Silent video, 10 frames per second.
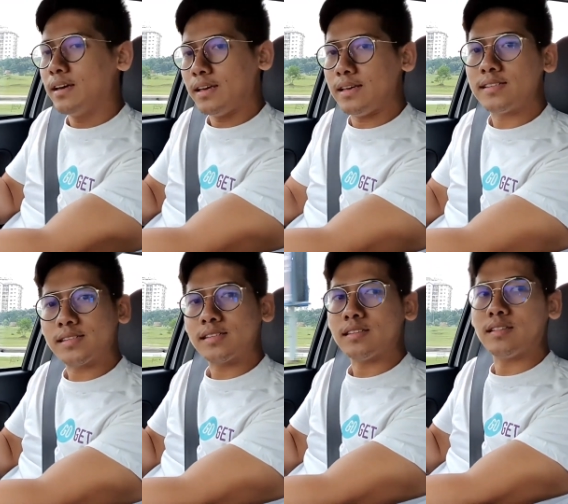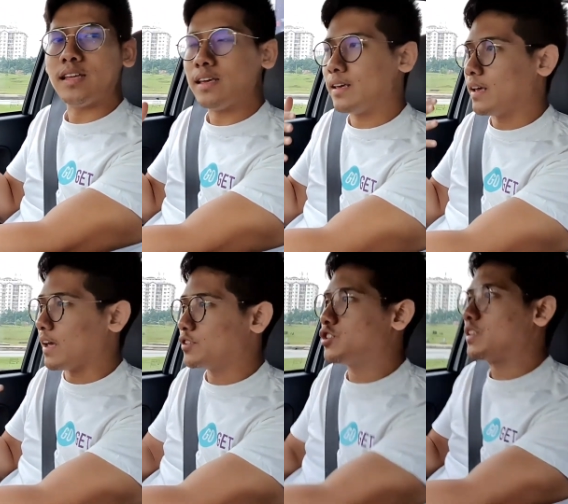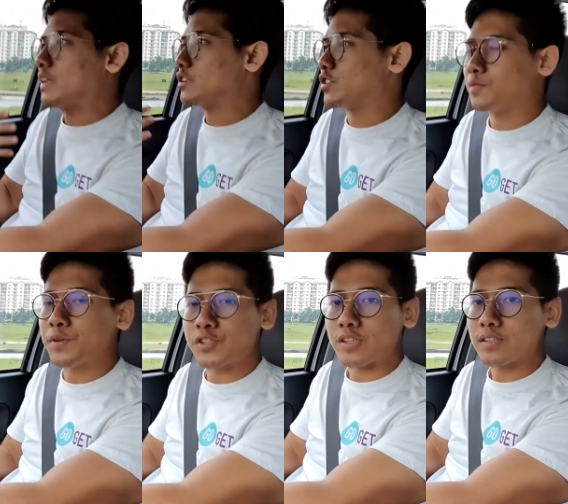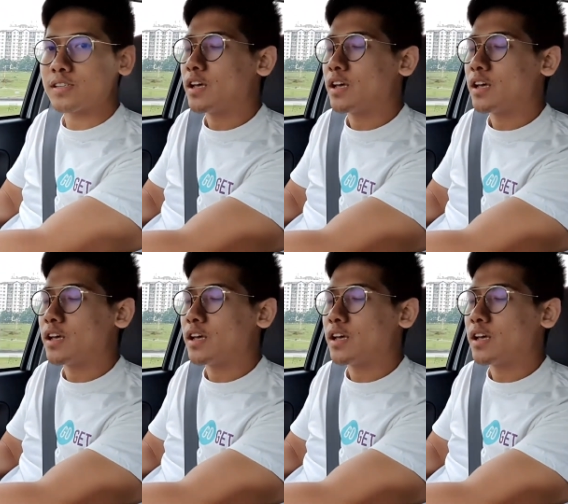is the engine and transmissions.